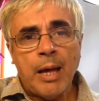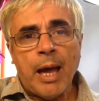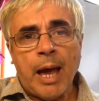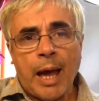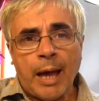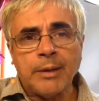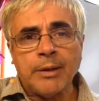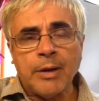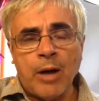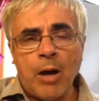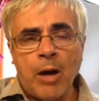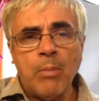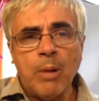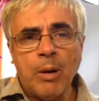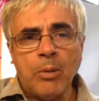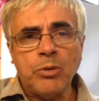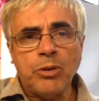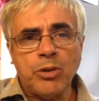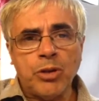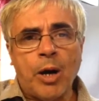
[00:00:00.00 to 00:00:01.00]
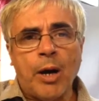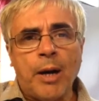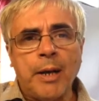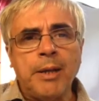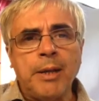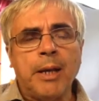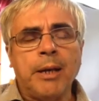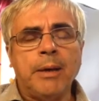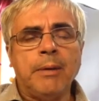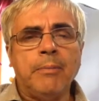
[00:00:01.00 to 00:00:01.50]
and come out
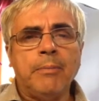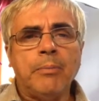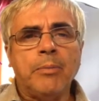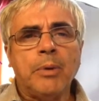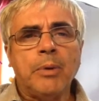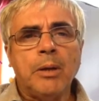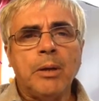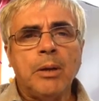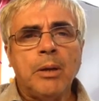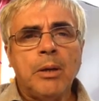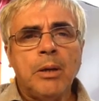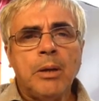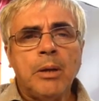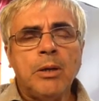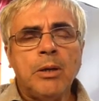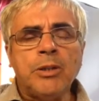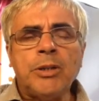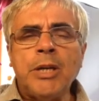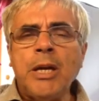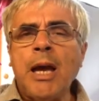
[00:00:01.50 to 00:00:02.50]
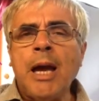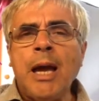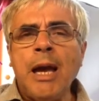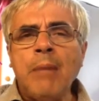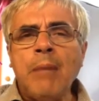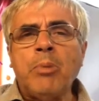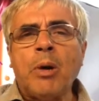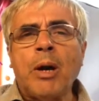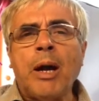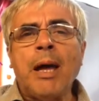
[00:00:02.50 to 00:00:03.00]
shining. You see,
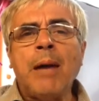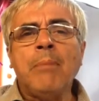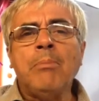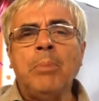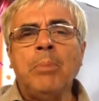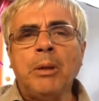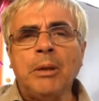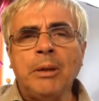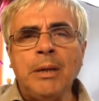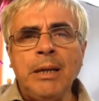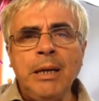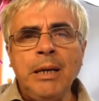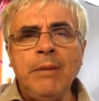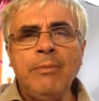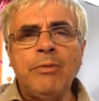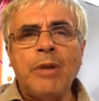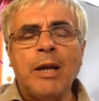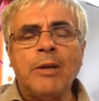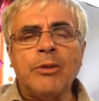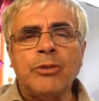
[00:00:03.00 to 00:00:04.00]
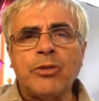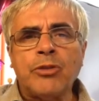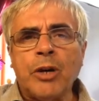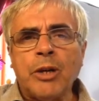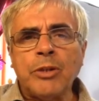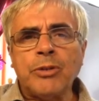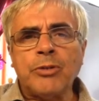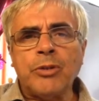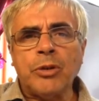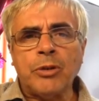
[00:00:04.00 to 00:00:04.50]
Abraham believed and
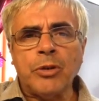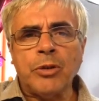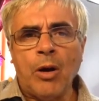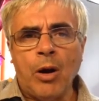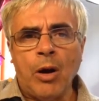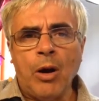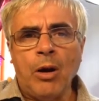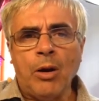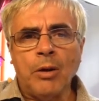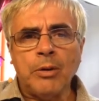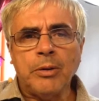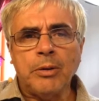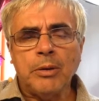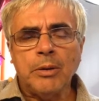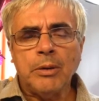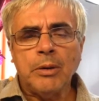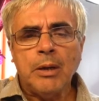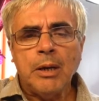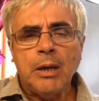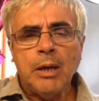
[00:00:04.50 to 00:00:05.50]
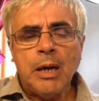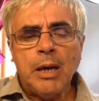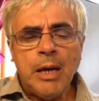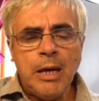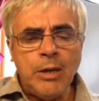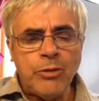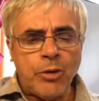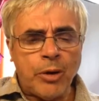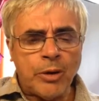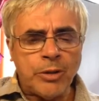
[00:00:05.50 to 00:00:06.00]
trusted God.
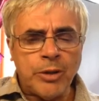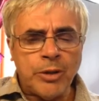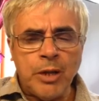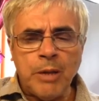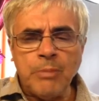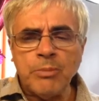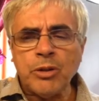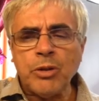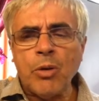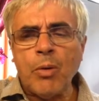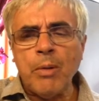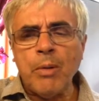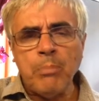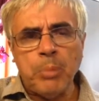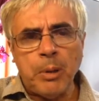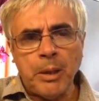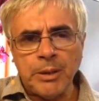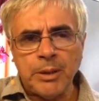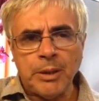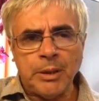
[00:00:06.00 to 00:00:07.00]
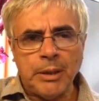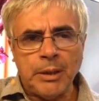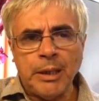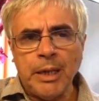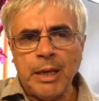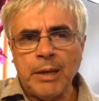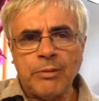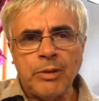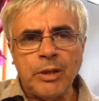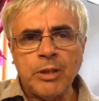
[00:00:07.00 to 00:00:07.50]
He trusted him so
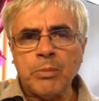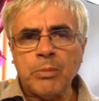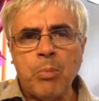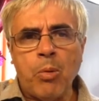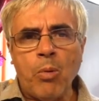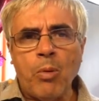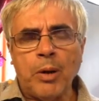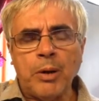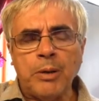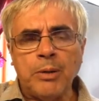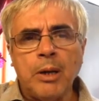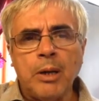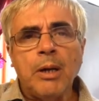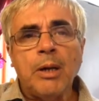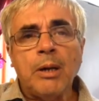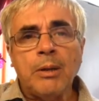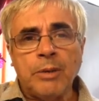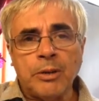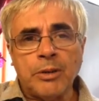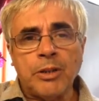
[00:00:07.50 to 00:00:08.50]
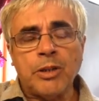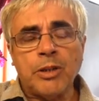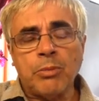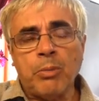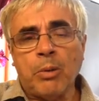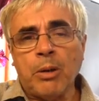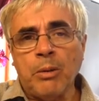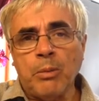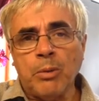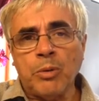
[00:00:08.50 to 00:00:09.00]
implicitly at this point that this is
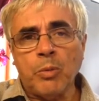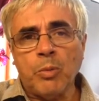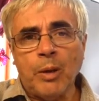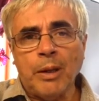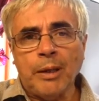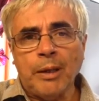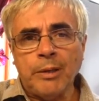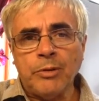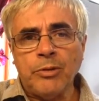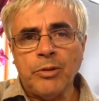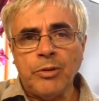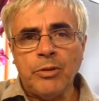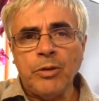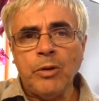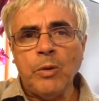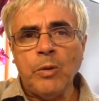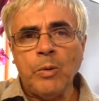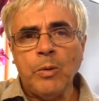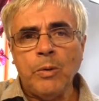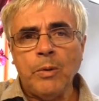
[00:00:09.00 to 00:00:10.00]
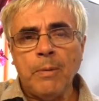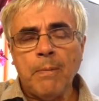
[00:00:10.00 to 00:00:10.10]
what he was willing to do.